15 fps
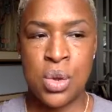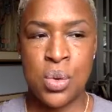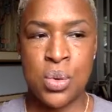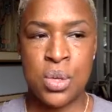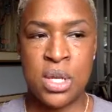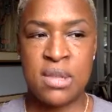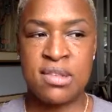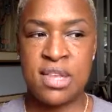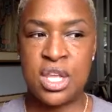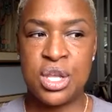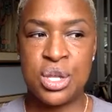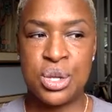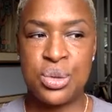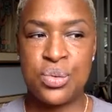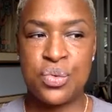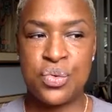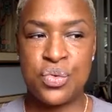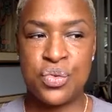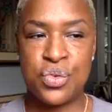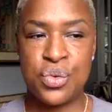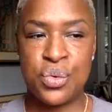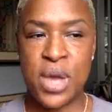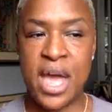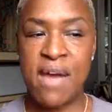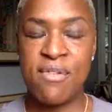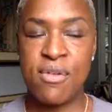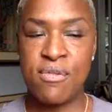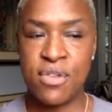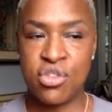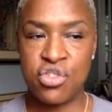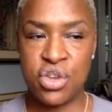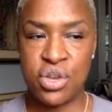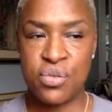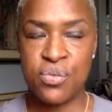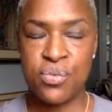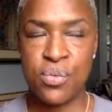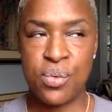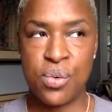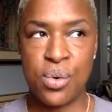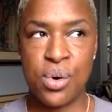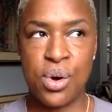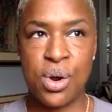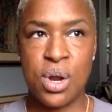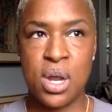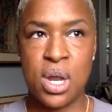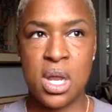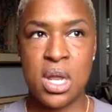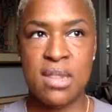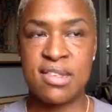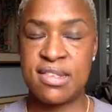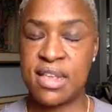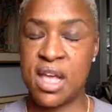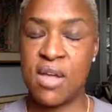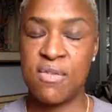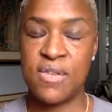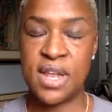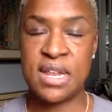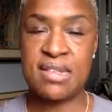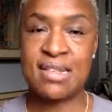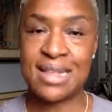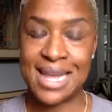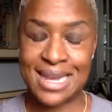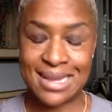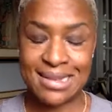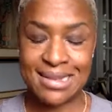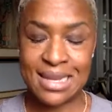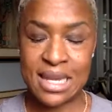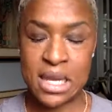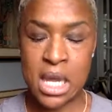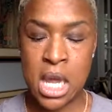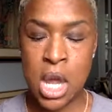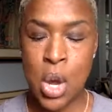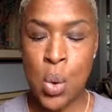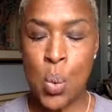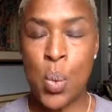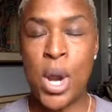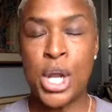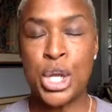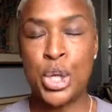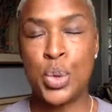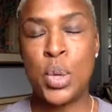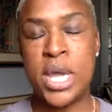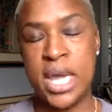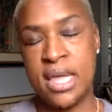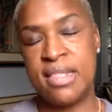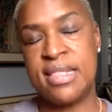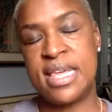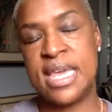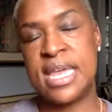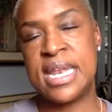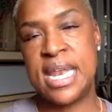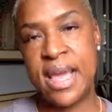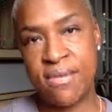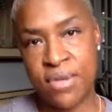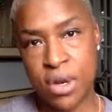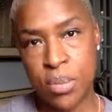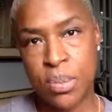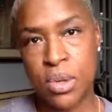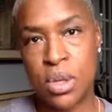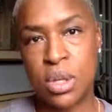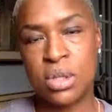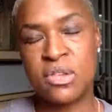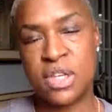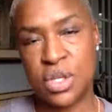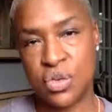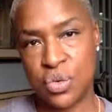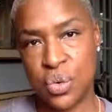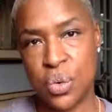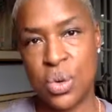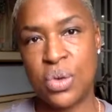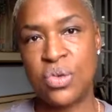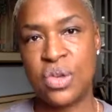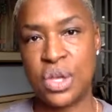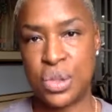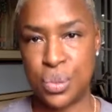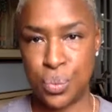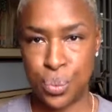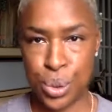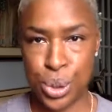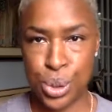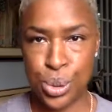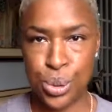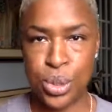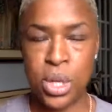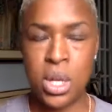continues to have a vision for itself and its legacy. When you hit the inevitable detours in the road